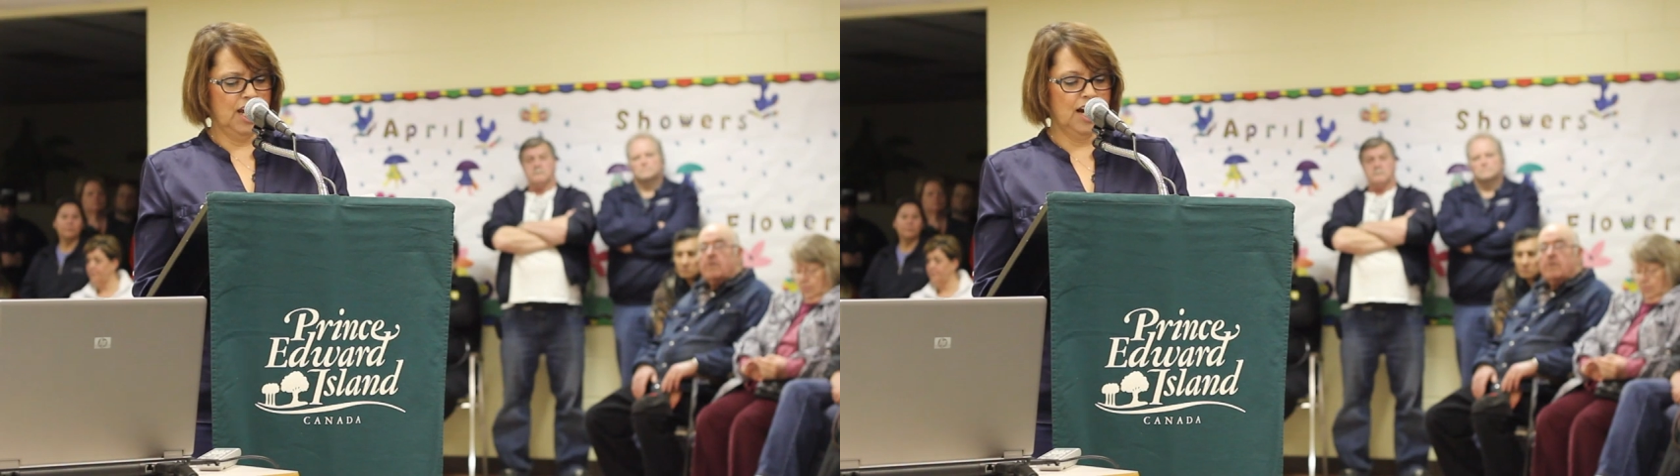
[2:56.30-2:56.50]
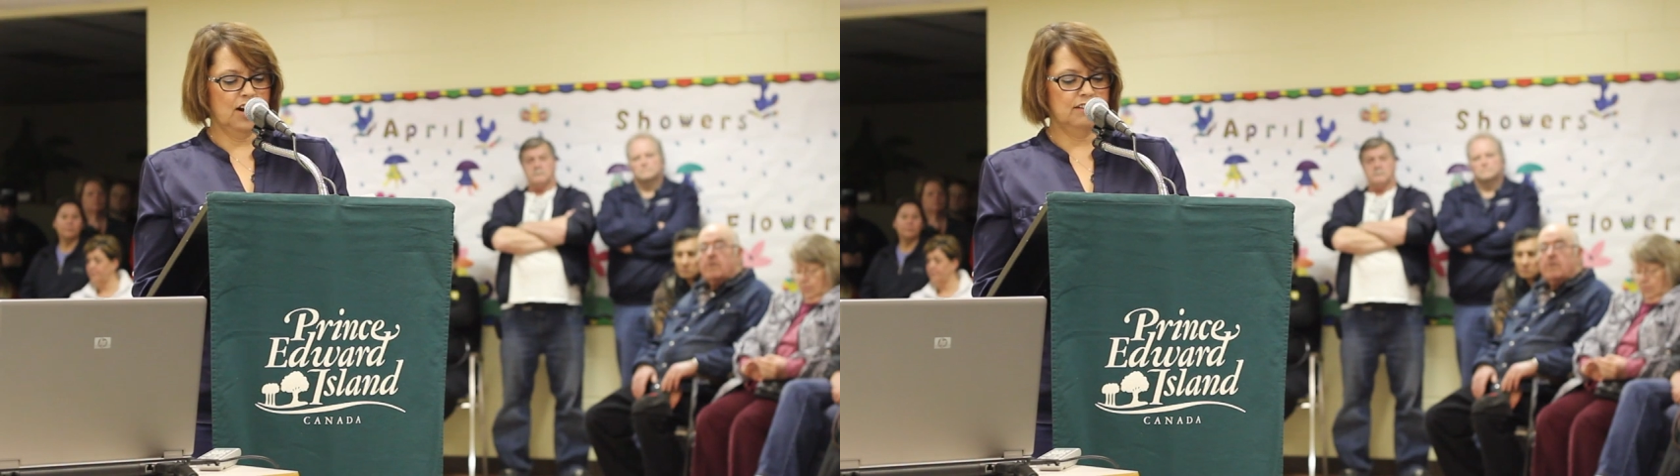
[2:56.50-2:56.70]

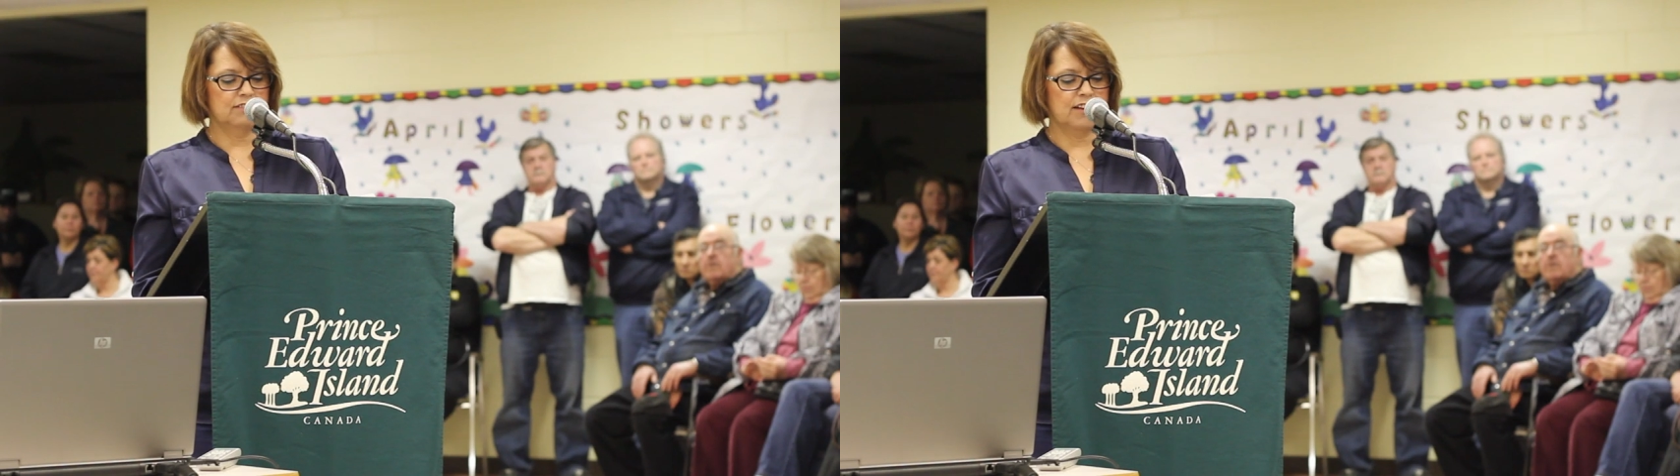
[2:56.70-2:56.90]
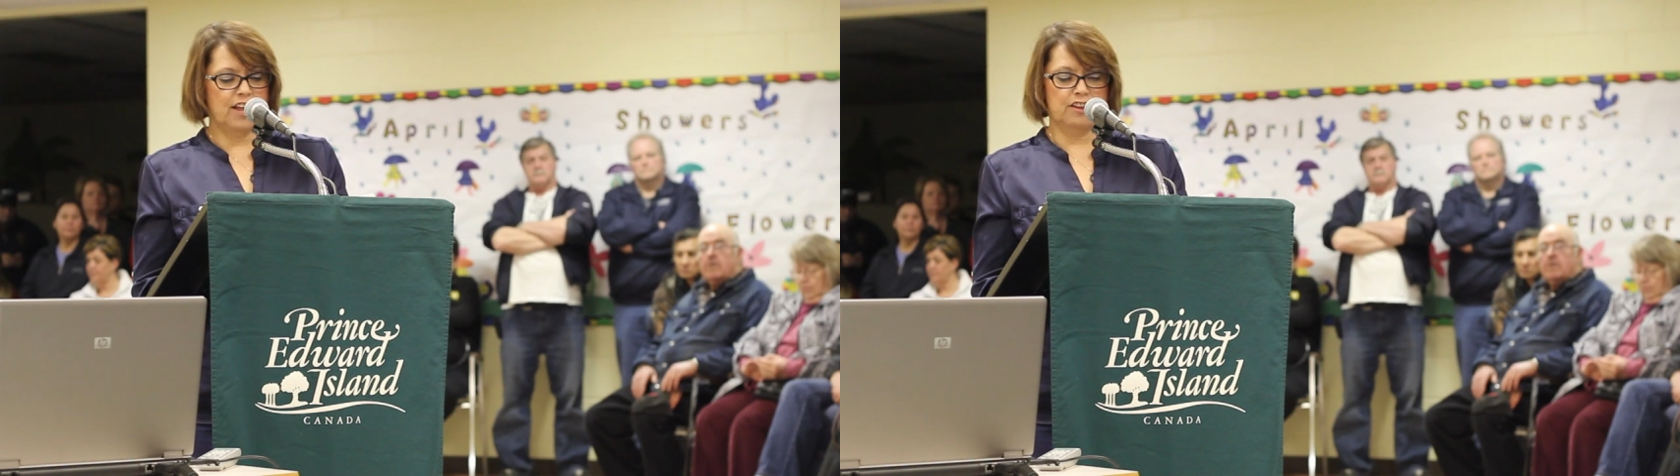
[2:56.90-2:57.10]

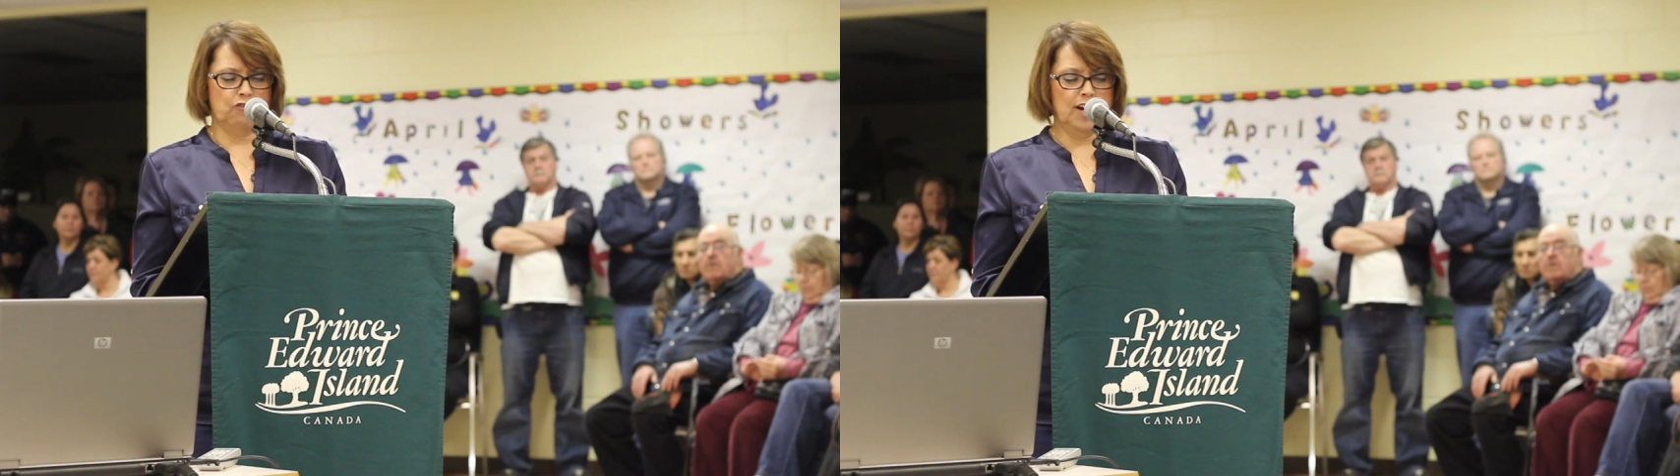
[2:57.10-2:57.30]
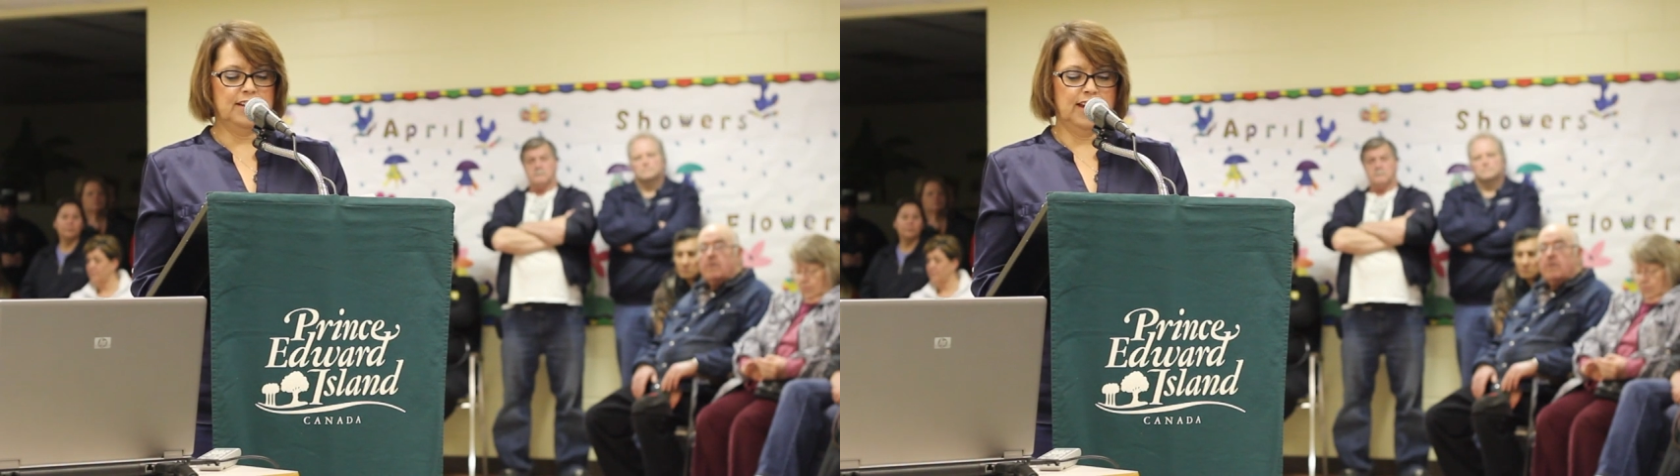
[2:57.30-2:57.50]
care, and
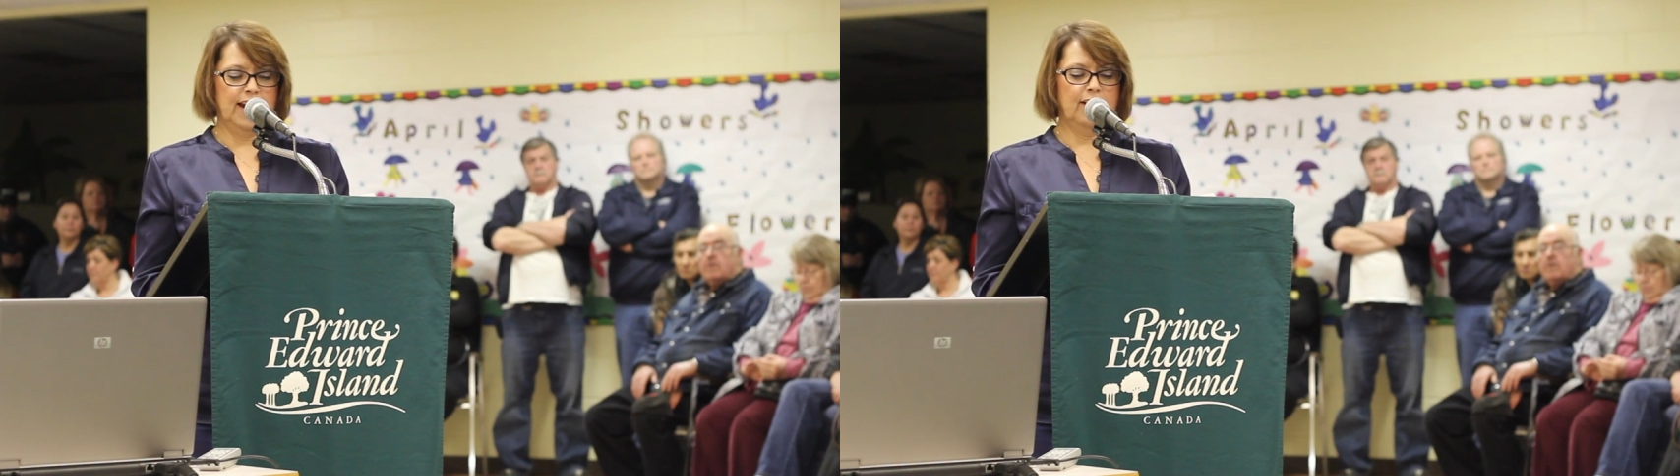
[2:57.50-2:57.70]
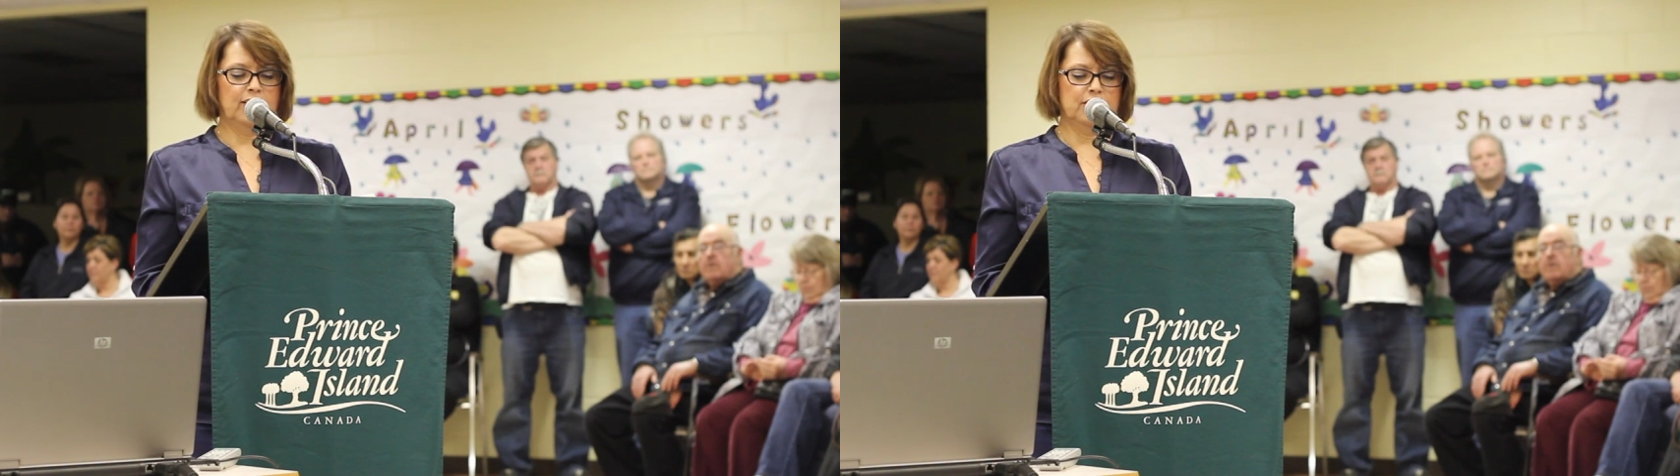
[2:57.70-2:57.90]
the right
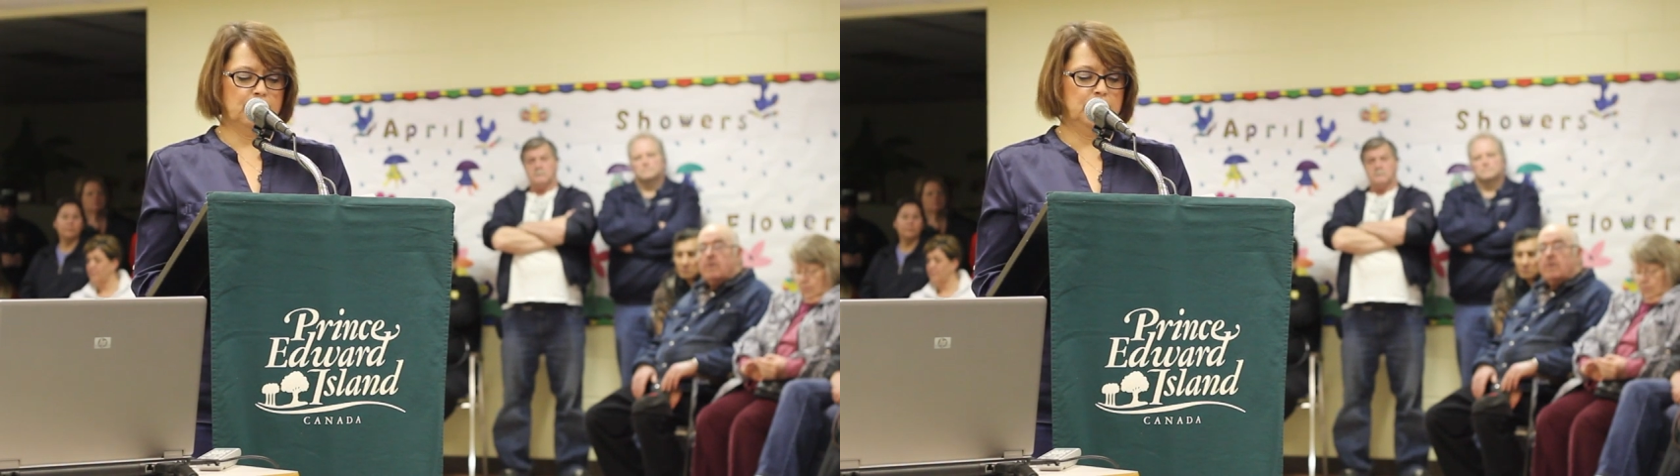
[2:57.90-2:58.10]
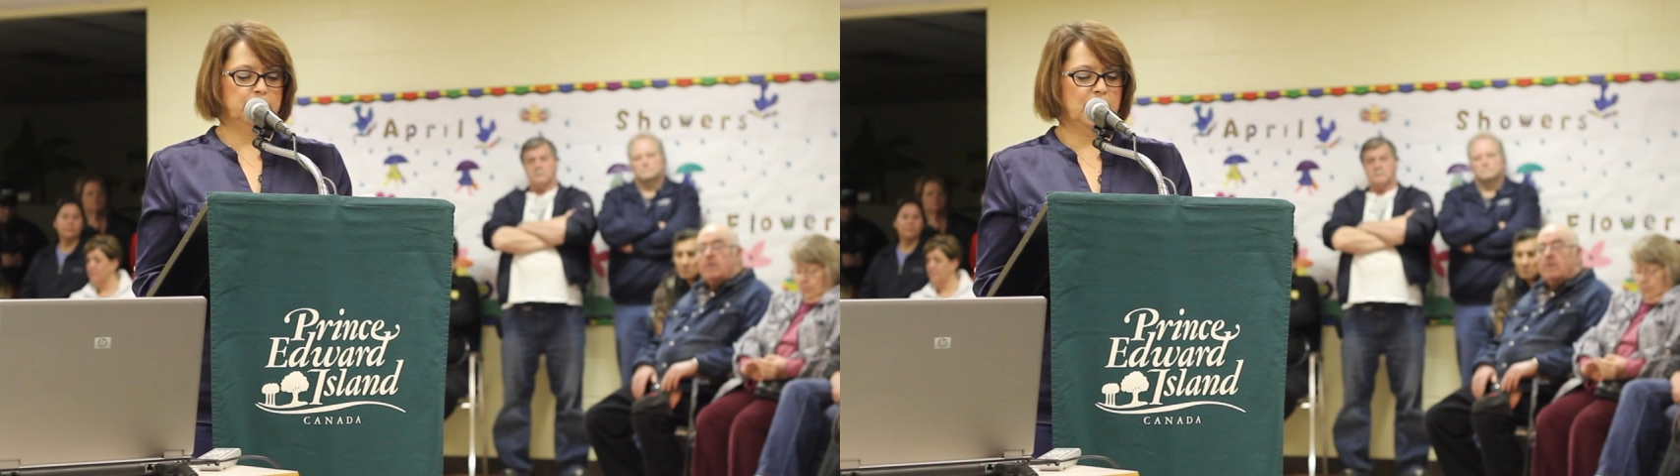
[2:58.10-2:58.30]
care in
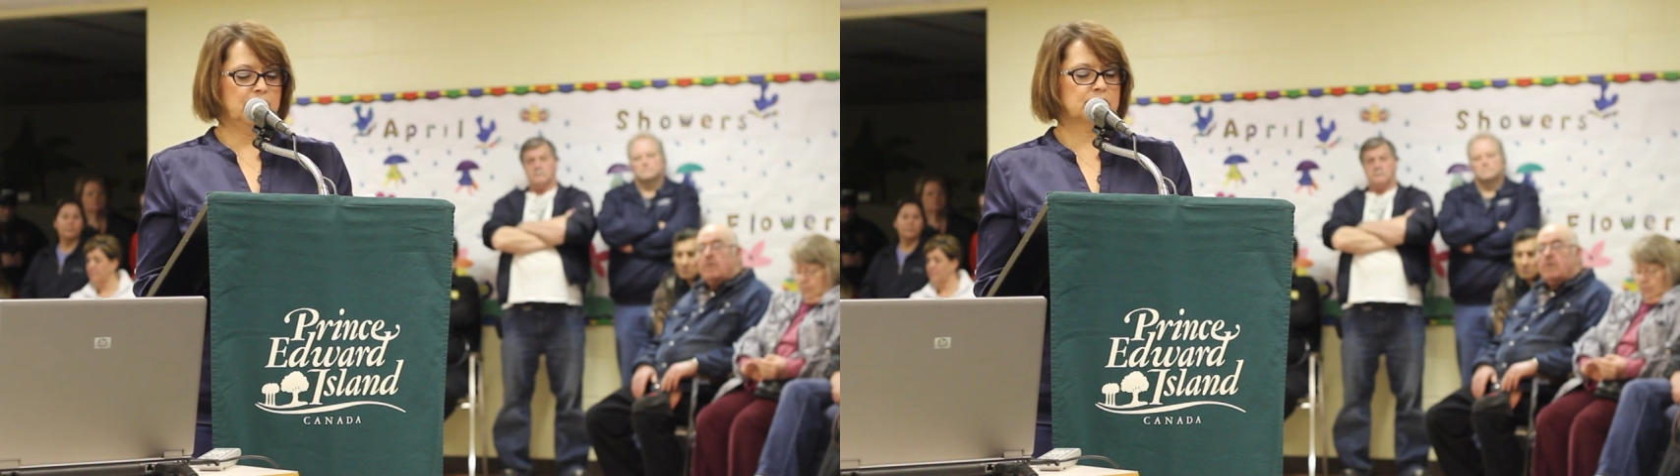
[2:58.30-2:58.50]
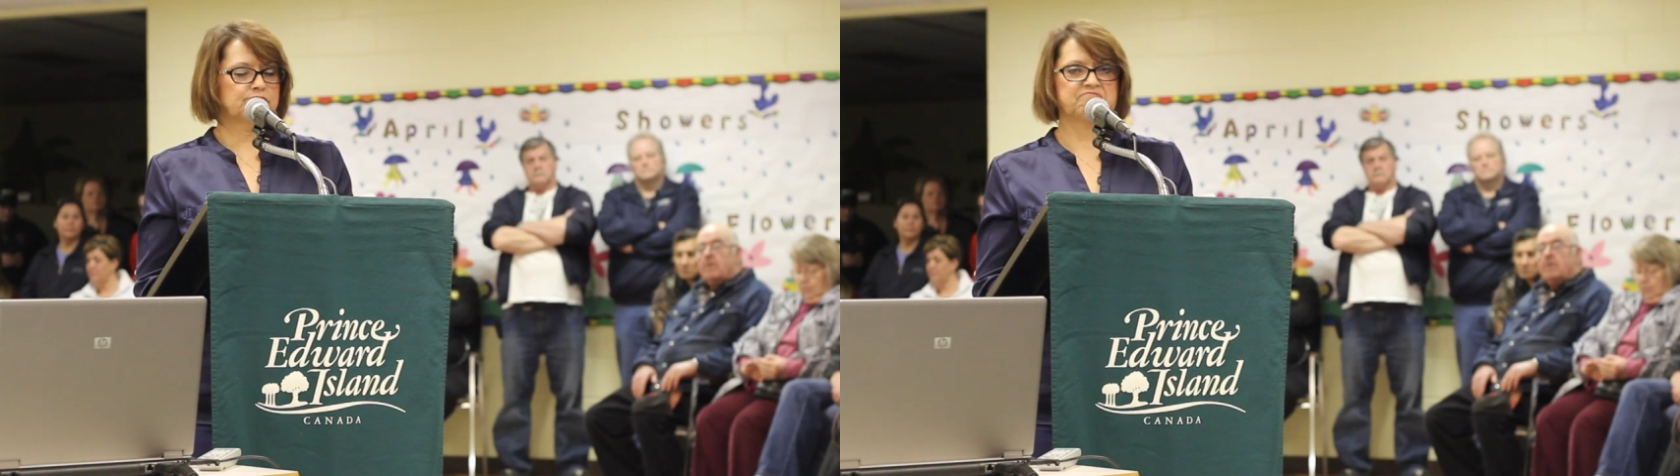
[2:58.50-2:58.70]
the right
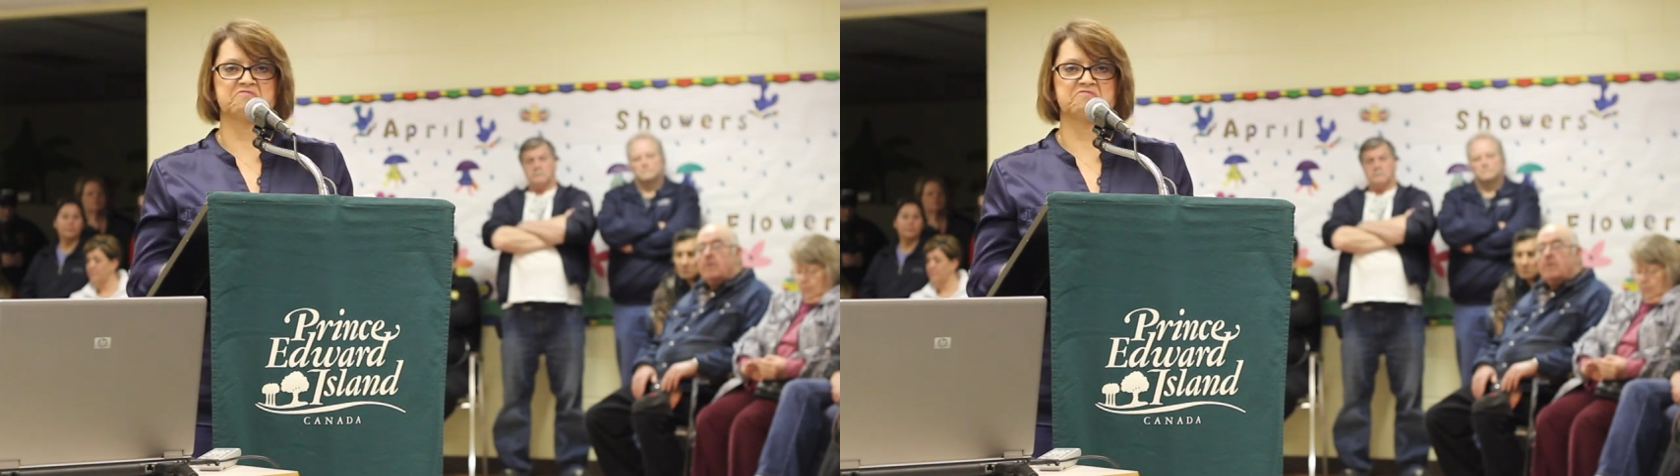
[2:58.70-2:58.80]
place,